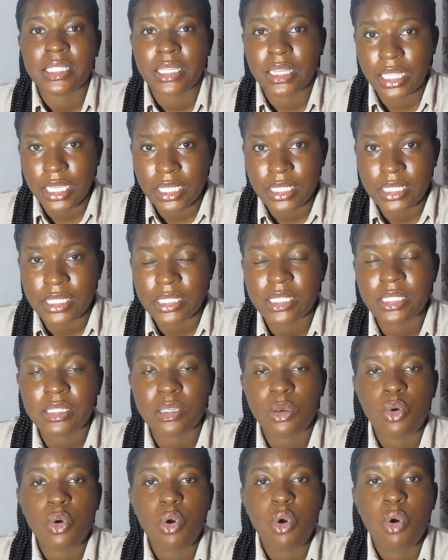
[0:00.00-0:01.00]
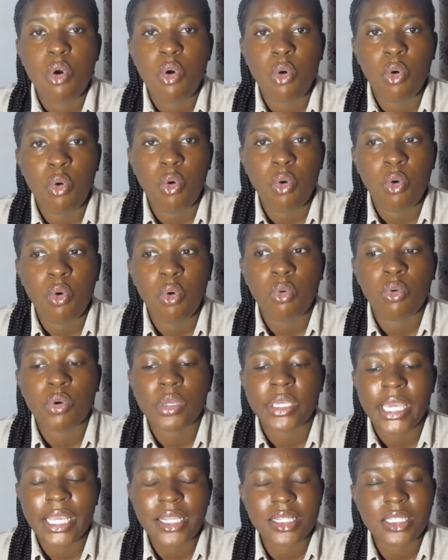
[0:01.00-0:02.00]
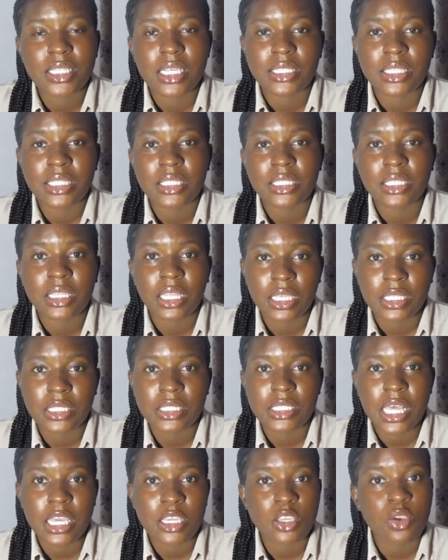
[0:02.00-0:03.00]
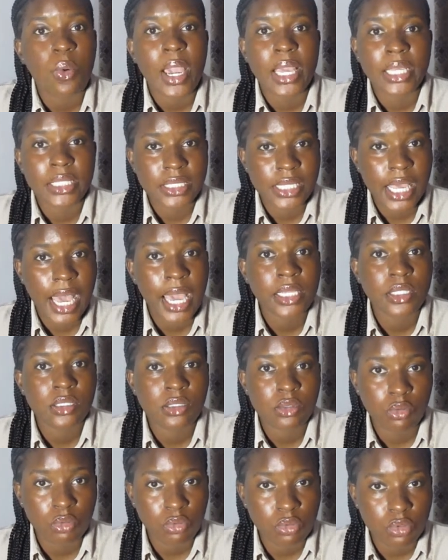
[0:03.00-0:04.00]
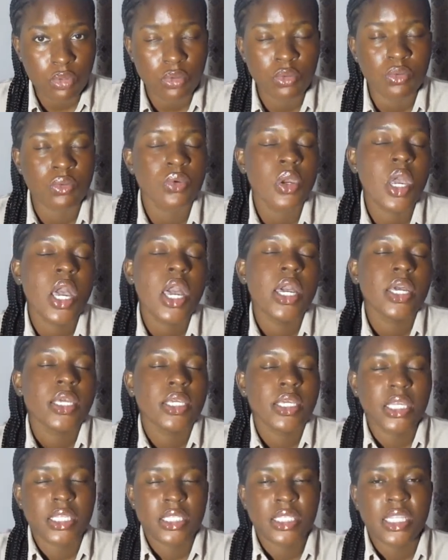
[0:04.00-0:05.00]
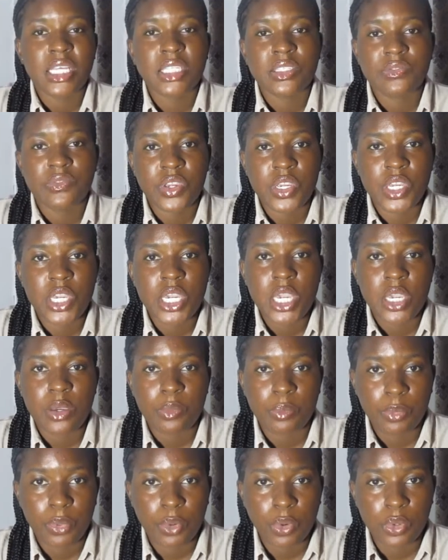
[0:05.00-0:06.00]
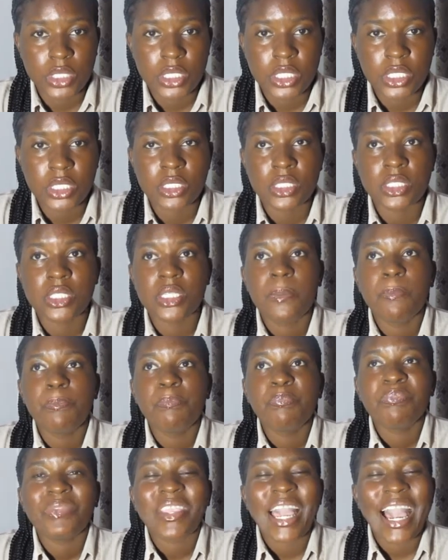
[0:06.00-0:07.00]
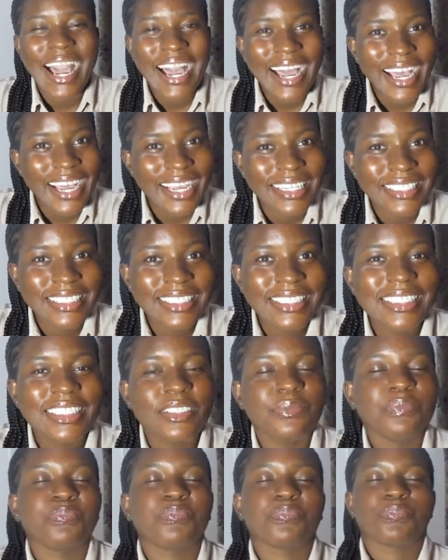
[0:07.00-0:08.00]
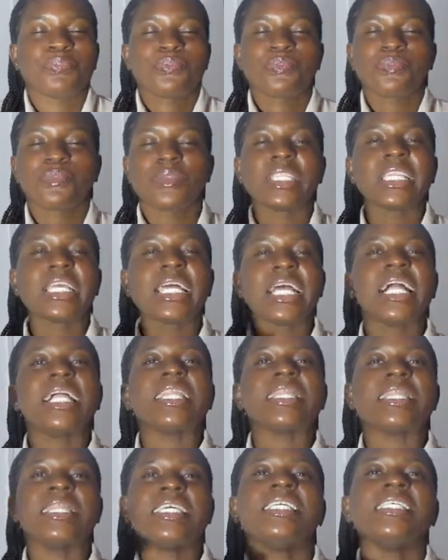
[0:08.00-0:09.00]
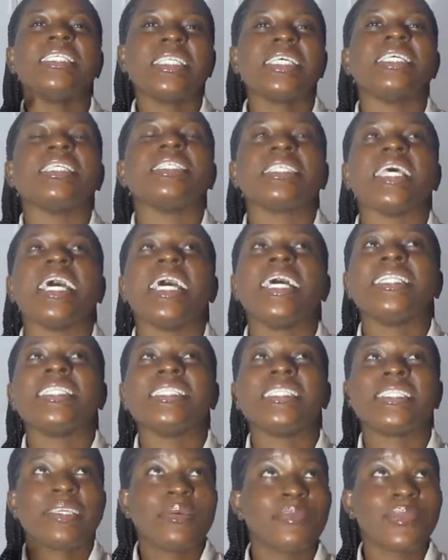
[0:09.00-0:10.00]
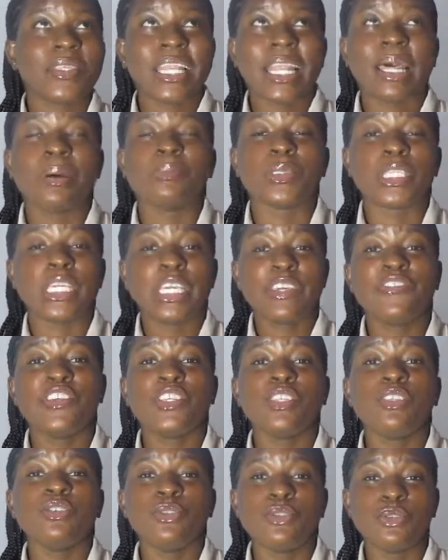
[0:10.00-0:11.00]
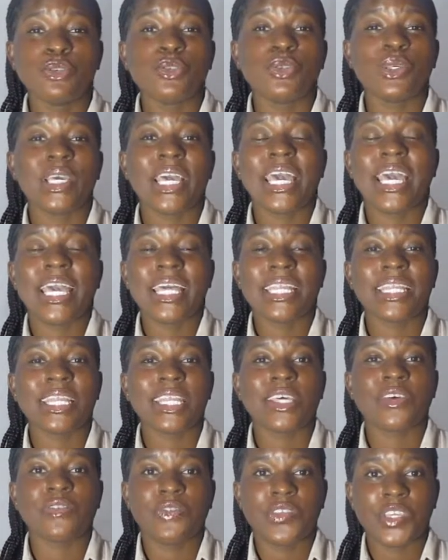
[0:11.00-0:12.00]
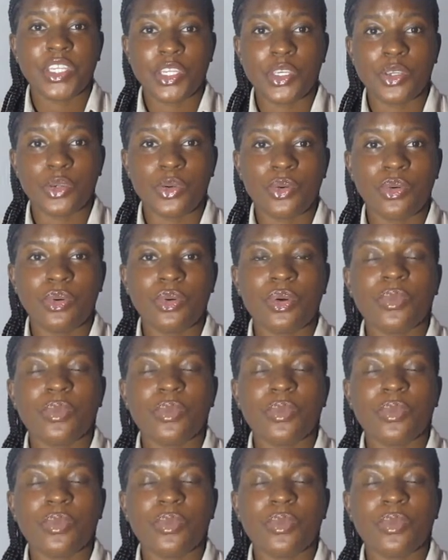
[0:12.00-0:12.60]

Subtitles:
things or get certain things that you are entitled to. Yes, that's very important. And this is a tip that I'm giving you to end the video.